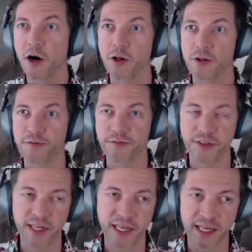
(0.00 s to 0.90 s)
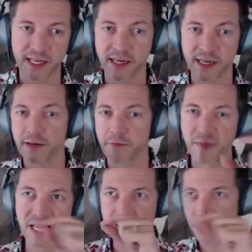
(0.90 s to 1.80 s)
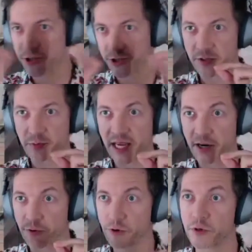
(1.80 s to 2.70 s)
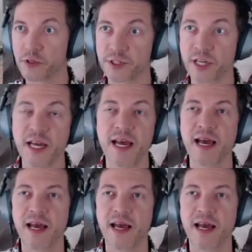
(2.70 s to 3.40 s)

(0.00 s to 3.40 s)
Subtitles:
all of the message display rules,